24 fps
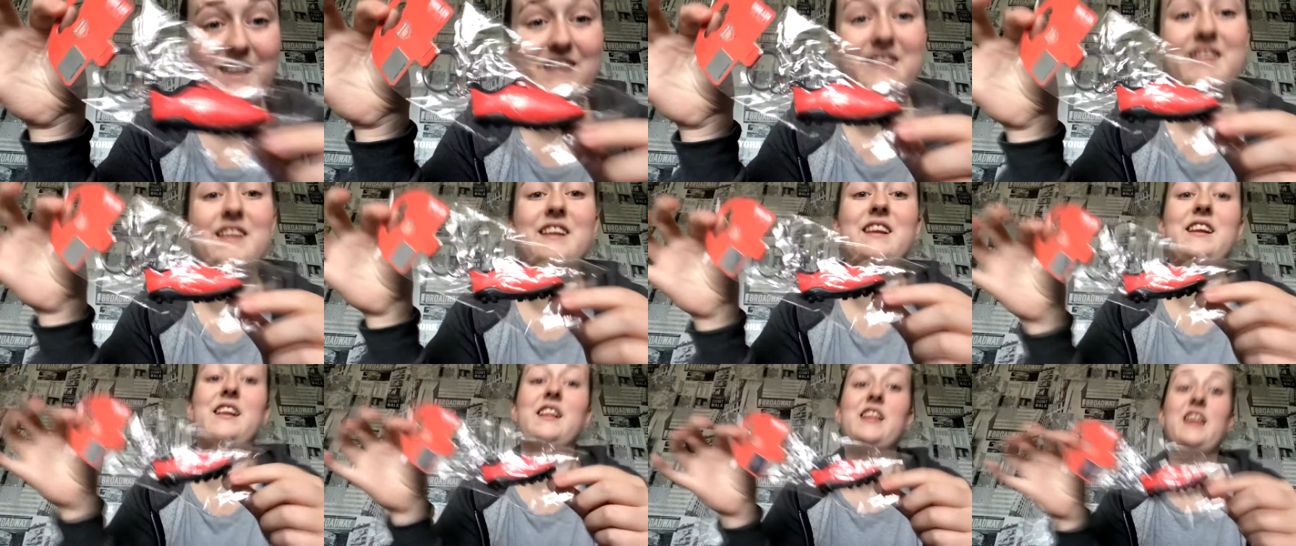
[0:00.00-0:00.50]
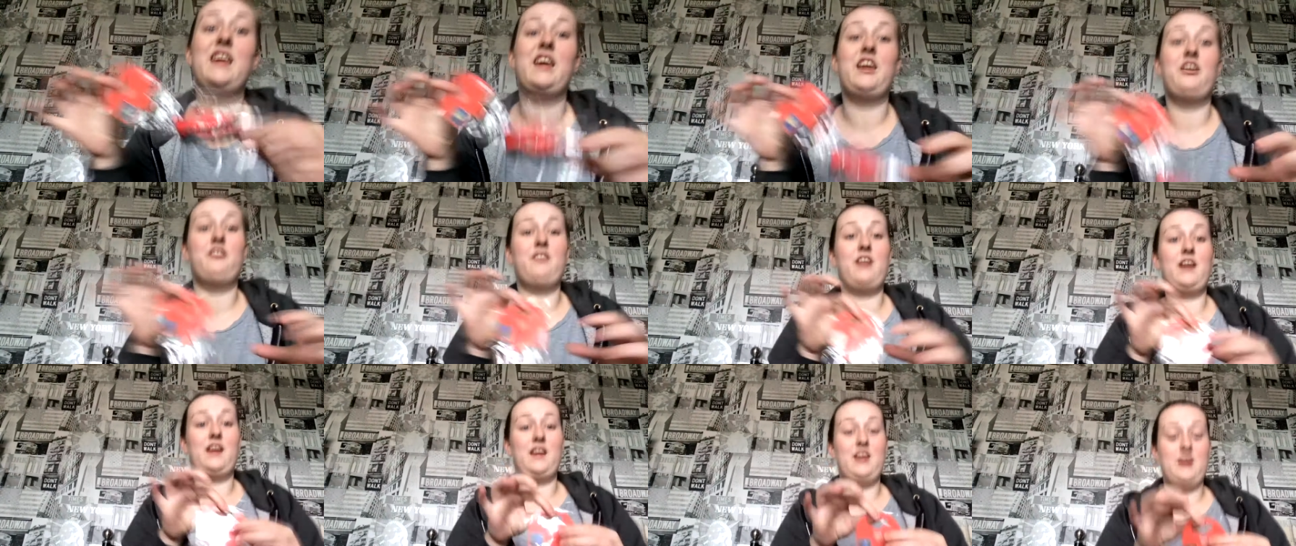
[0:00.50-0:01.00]
the little
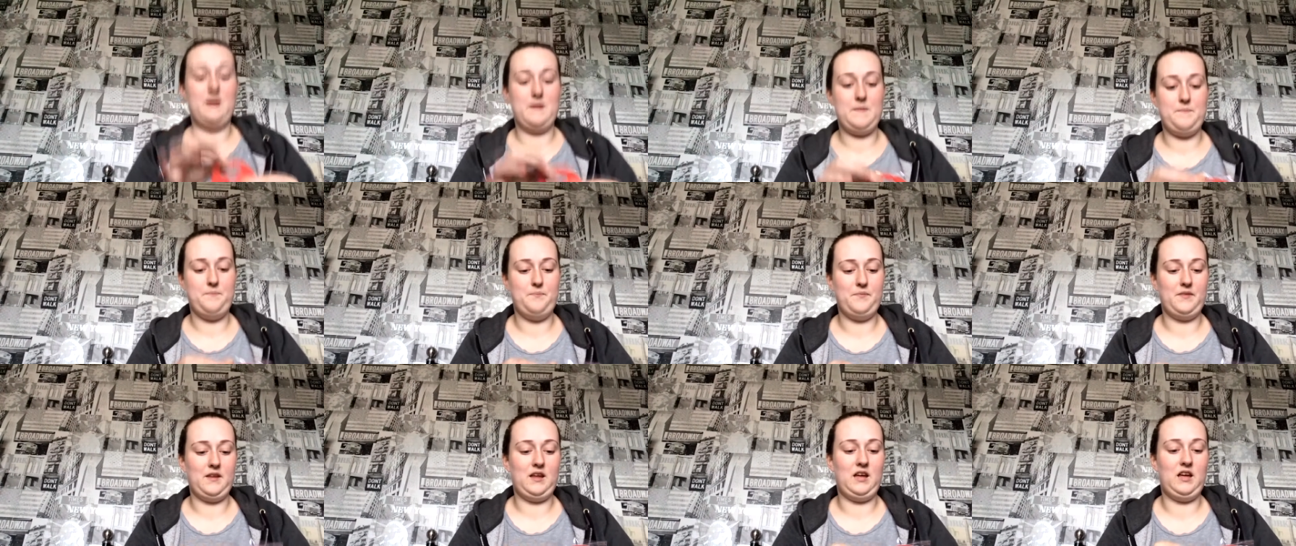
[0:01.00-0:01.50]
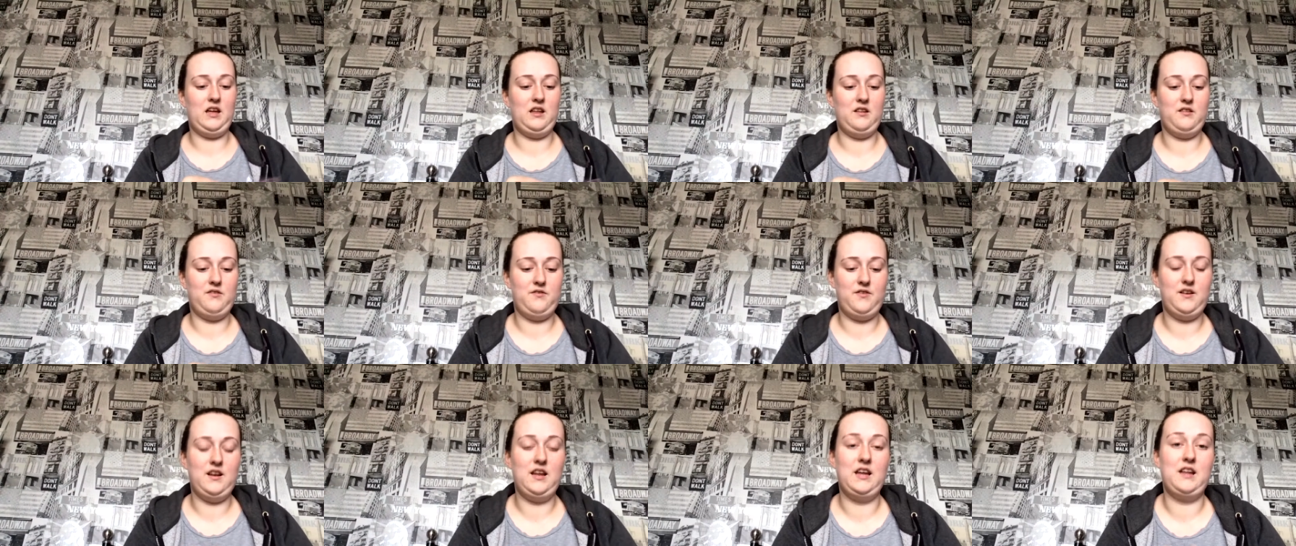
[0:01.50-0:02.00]
keyring, and it is
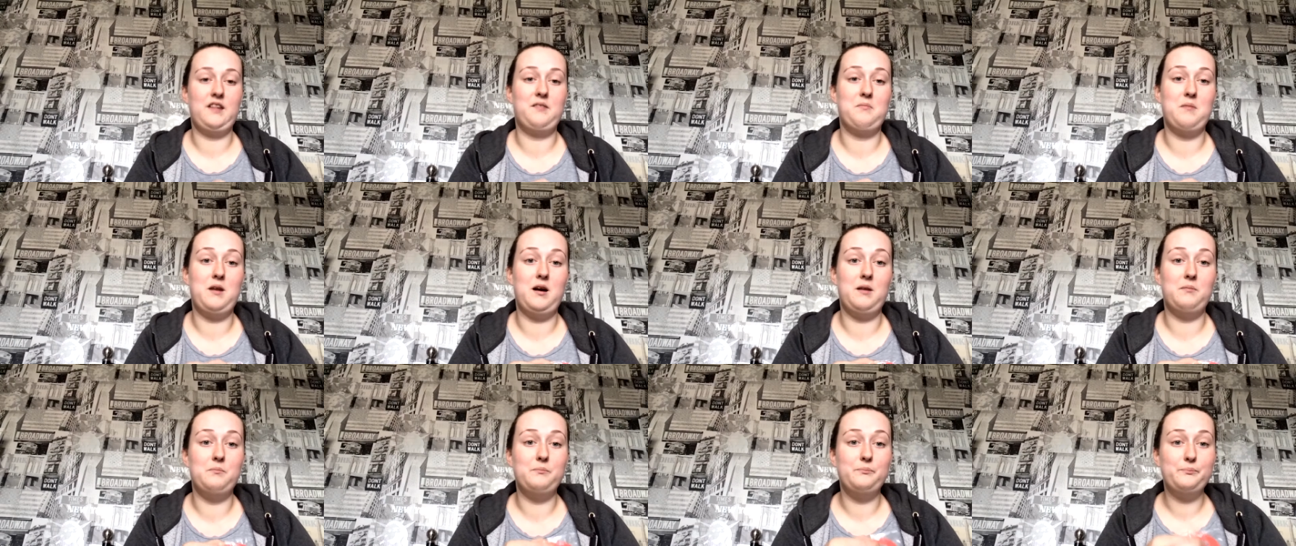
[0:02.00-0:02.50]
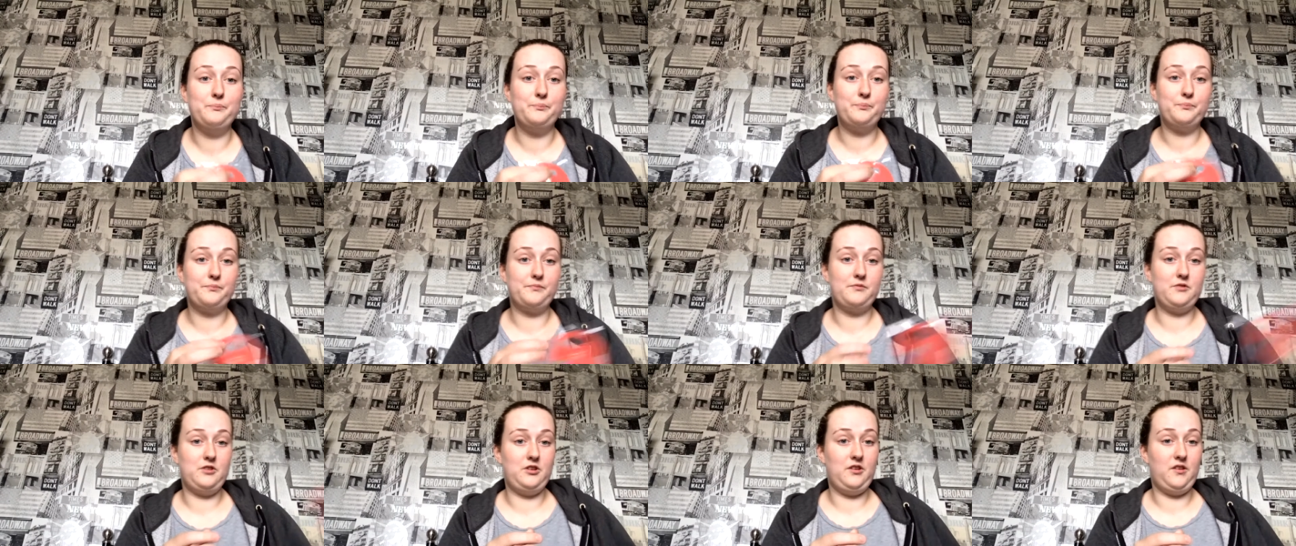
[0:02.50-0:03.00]
for Lee's mum,
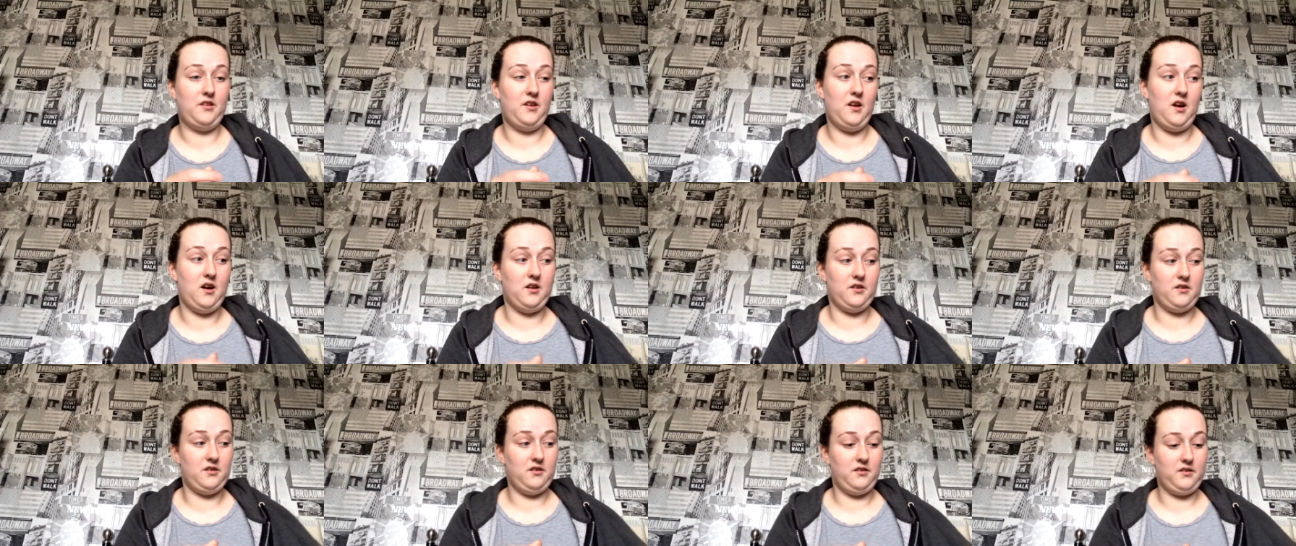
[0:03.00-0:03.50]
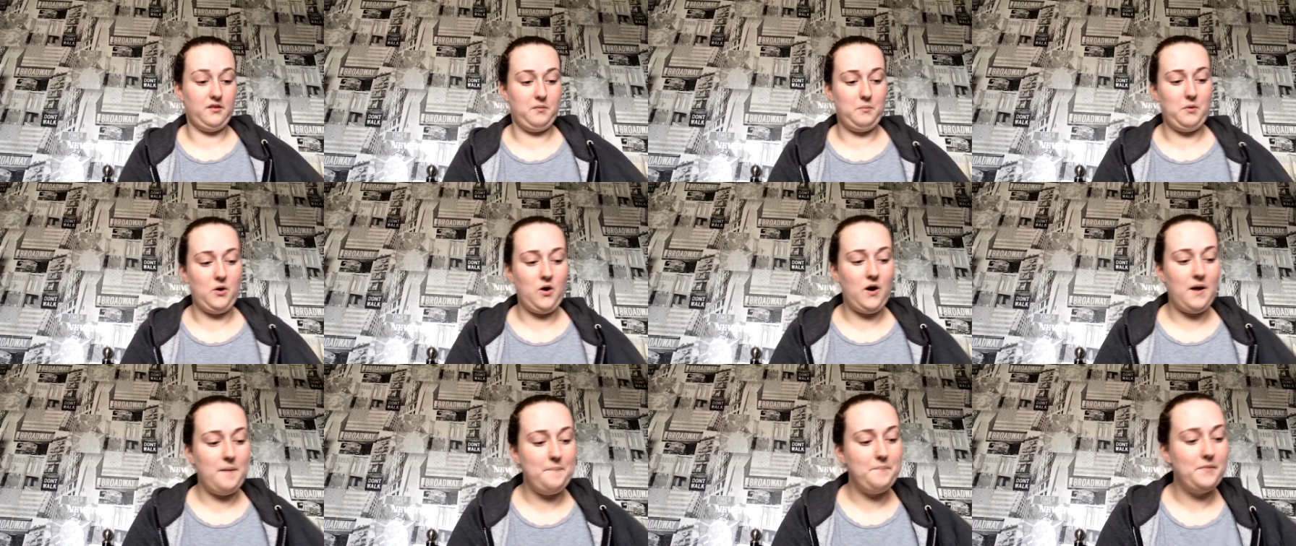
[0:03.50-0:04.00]
and also
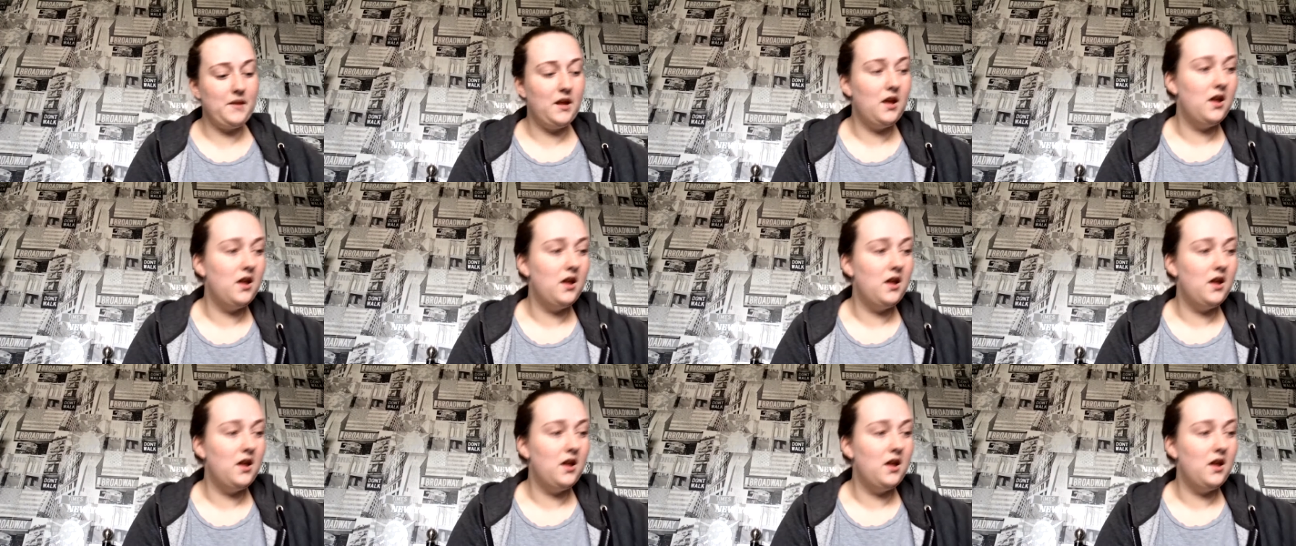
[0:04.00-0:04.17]
support